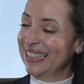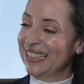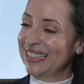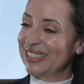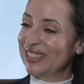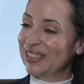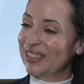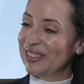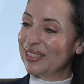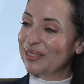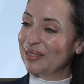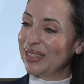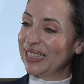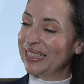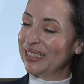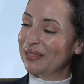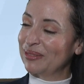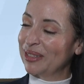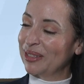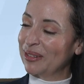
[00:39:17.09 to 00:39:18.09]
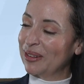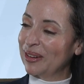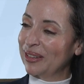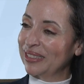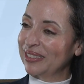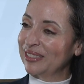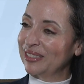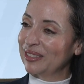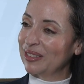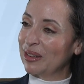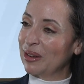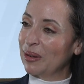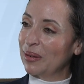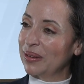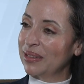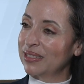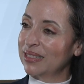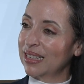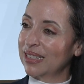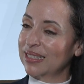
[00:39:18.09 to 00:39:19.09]
So it's really rewarding to go
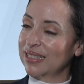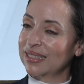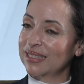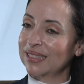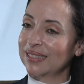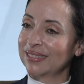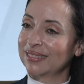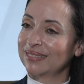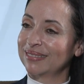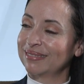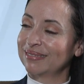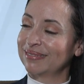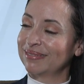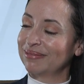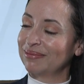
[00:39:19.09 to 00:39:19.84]
and just